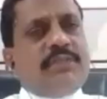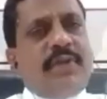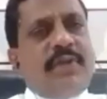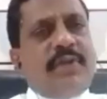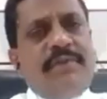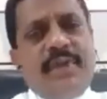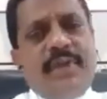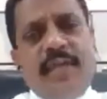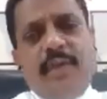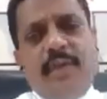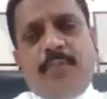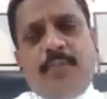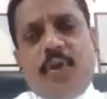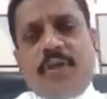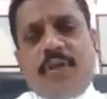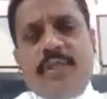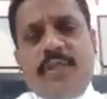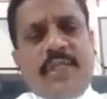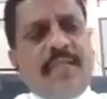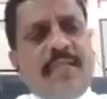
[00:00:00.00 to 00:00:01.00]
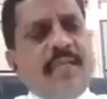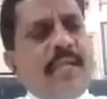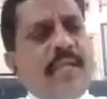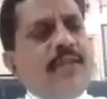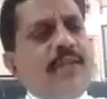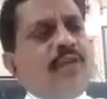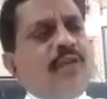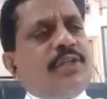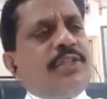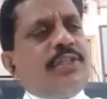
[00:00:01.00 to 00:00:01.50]
very important that the
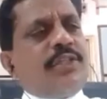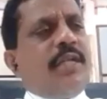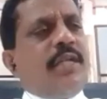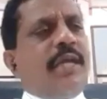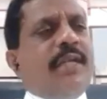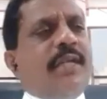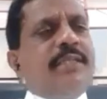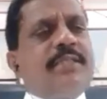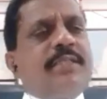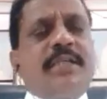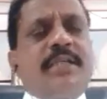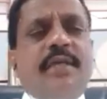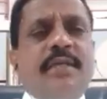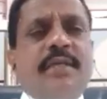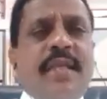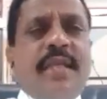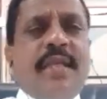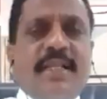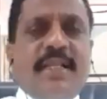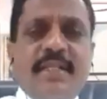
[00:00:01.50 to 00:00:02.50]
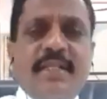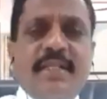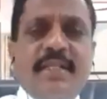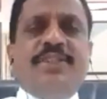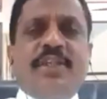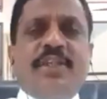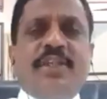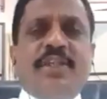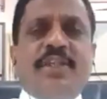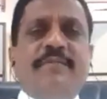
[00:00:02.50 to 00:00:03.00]
educational heads take the
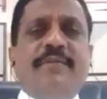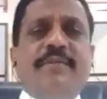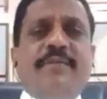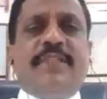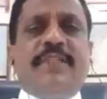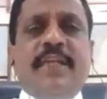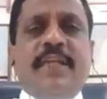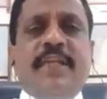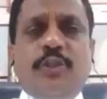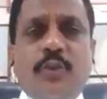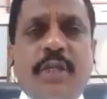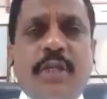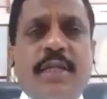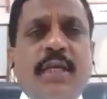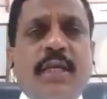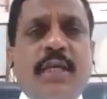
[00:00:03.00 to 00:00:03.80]
initiative in seeing to it